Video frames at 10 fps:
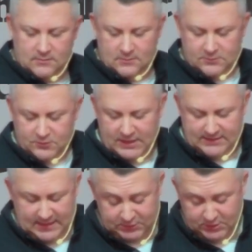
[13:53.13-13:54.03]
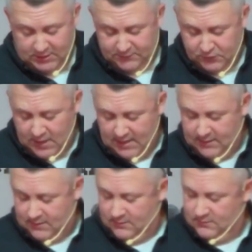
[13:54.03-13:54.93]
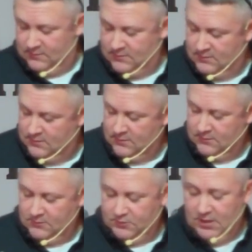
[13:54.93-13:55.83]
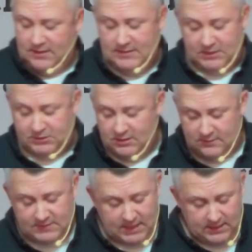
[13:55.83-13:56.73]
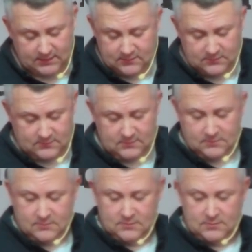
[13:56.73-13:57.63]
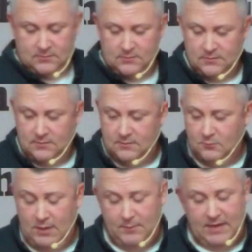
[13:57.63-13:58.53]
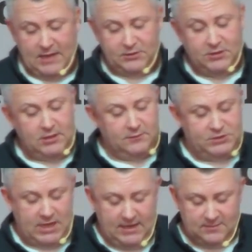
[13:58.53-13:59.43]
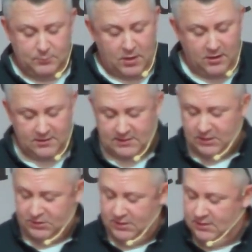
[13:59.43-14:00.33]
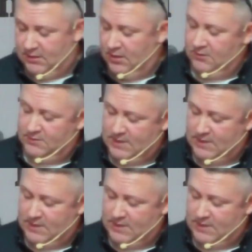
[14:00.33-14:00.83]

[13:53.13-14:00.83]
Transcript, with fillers: Drinks I shouldn't have drank, drugs I shouldn't have taken, women I shouldn't have chased, bars I shouldn't have closed